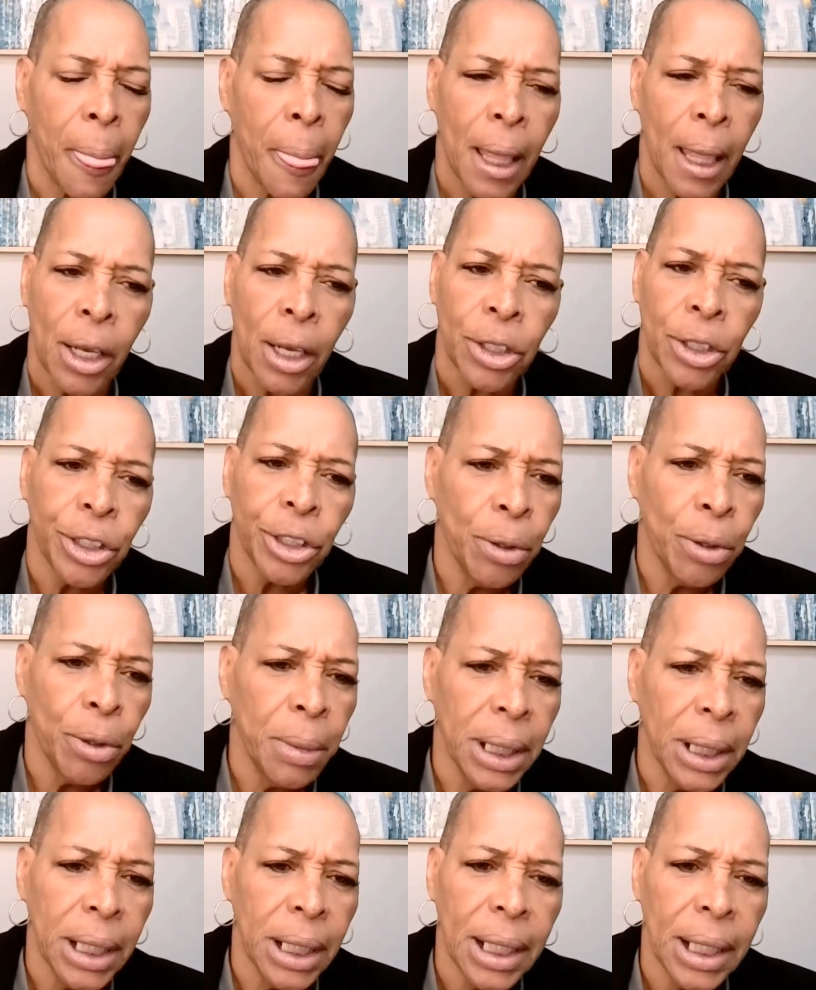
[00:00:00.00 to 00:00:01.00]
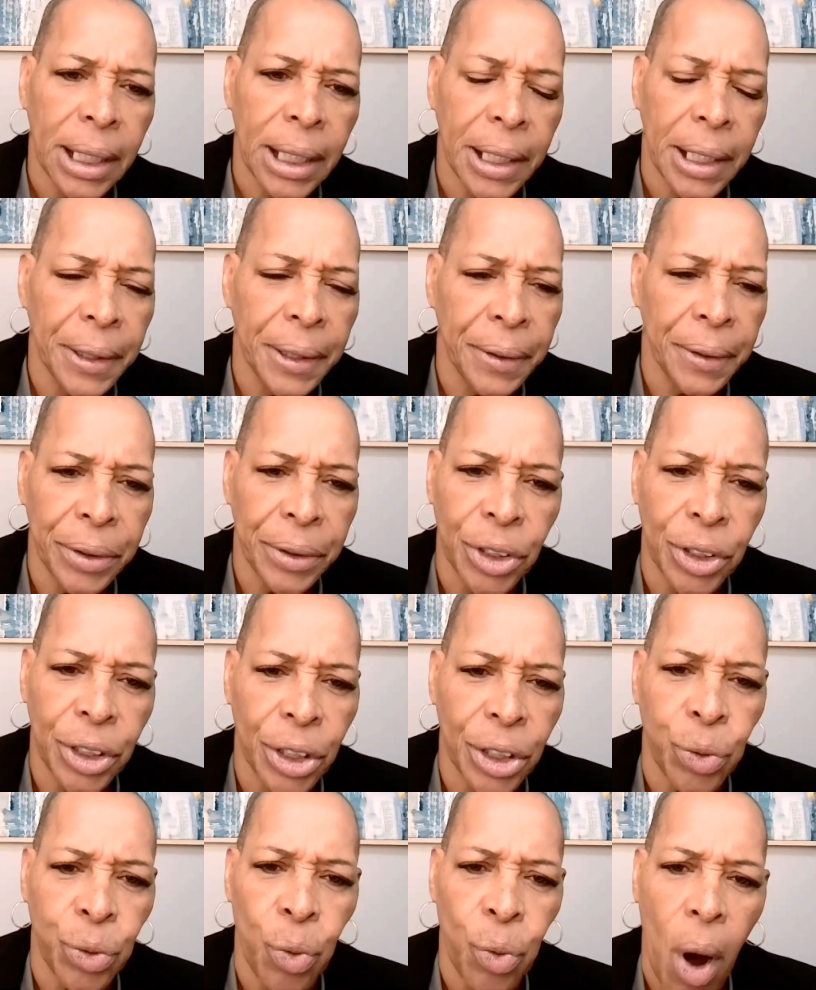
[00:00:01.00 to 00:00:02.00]
So many cleaners just
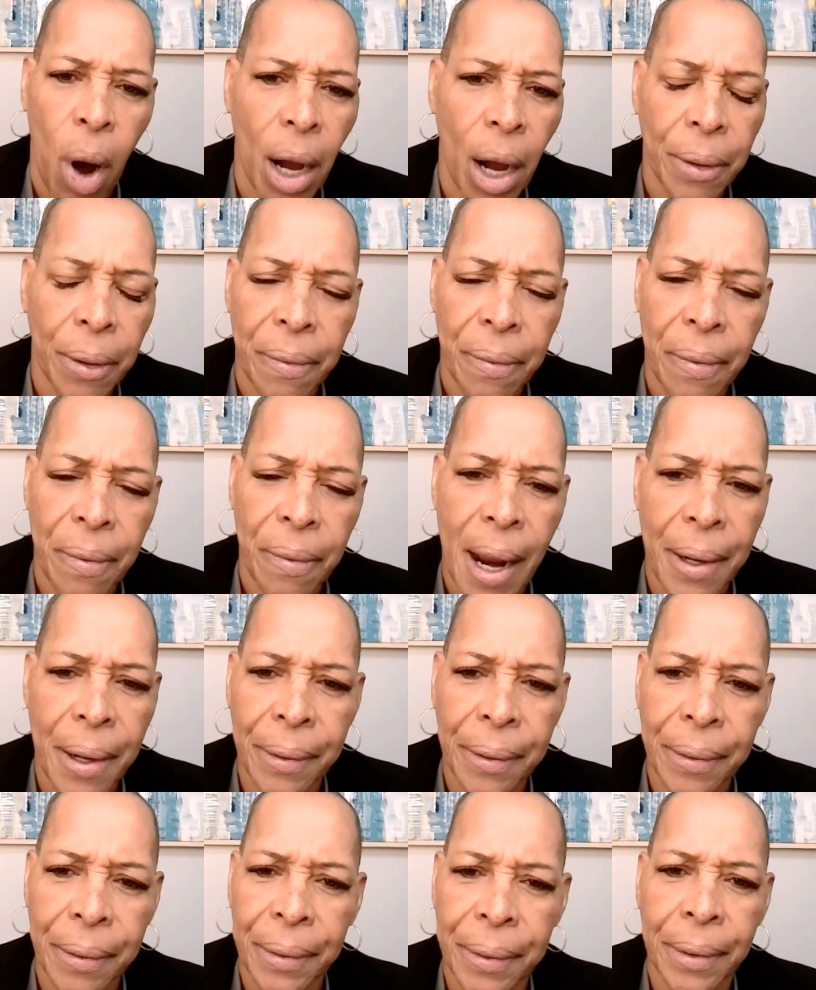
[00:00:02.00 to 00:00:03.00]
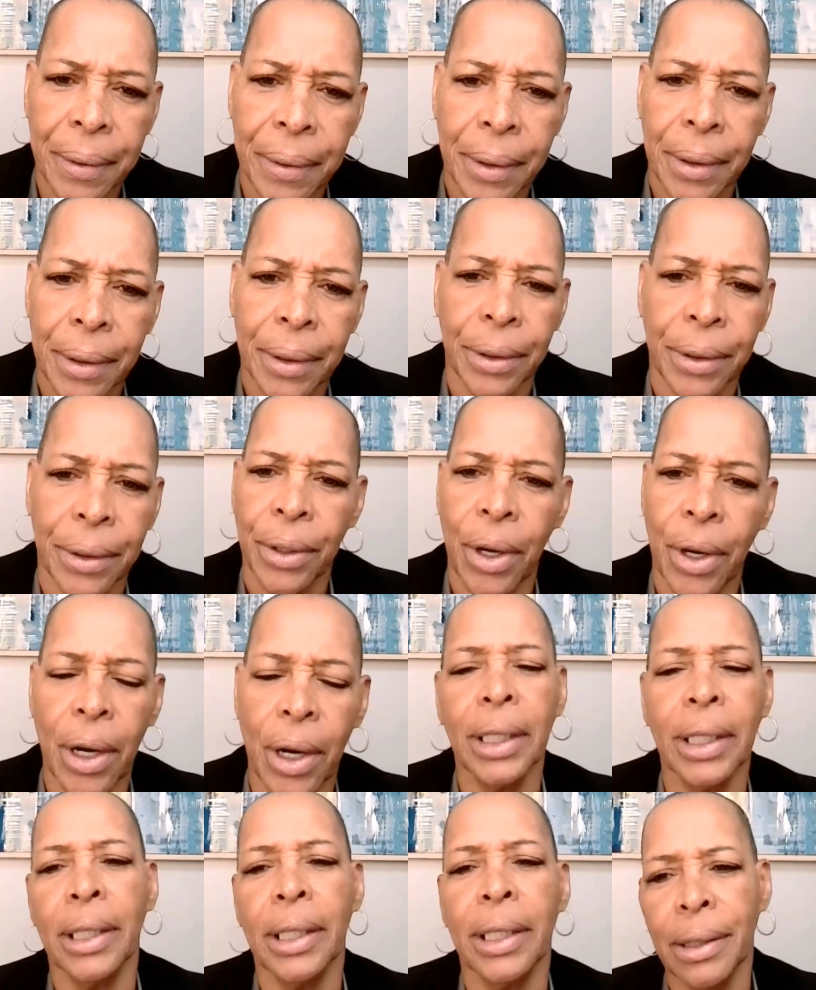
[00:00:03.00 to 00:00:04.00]
walk around
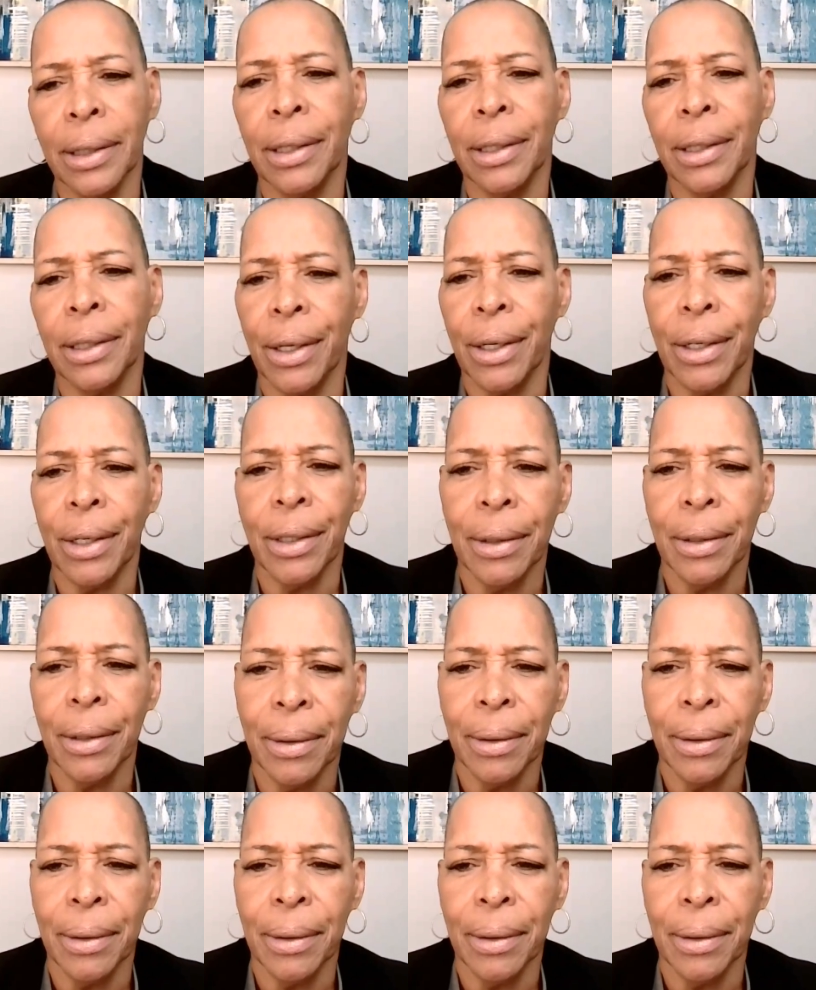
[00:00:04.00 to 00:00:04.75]
nodding along,